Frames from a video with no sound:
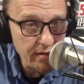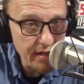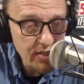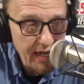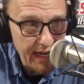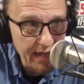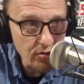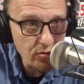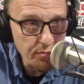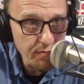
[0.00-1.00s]
has
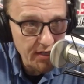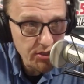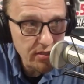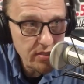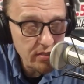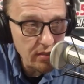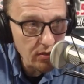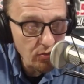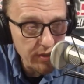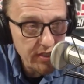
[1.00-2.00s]
handled budgets
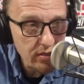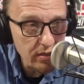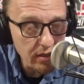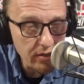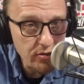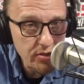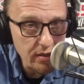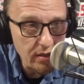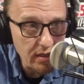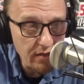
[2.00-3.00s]
in recent years
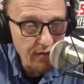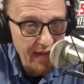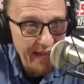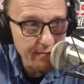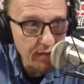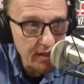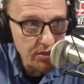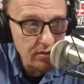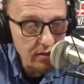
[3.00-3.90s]
and the flat budget